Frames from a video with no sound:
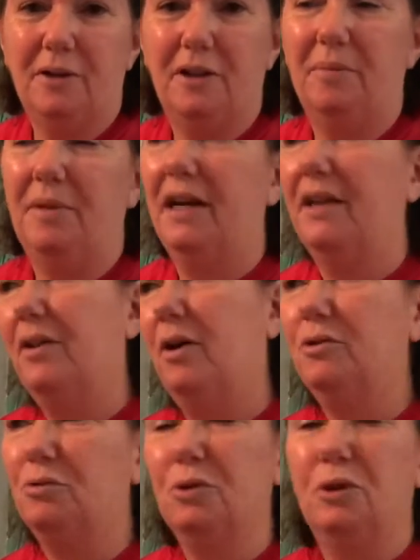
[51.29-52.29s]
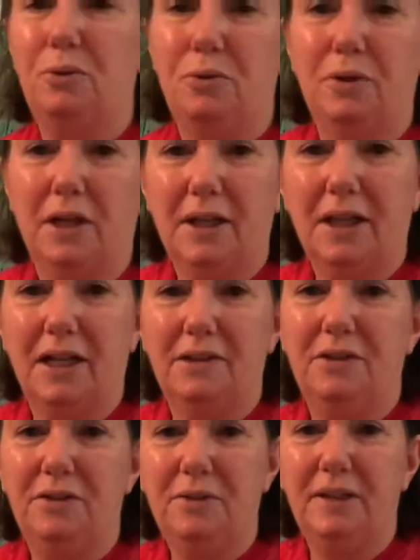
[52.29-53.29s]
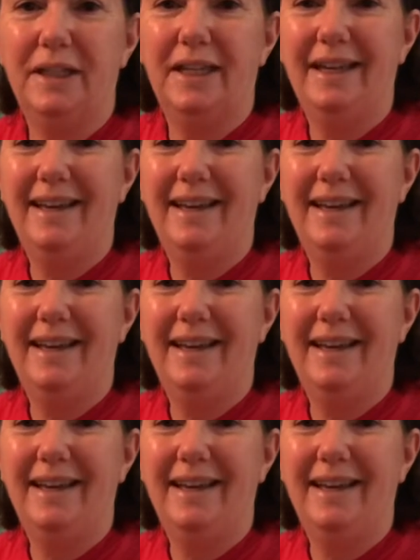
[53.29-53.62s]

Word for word: Club that I thought was really cool and I'd like to do it,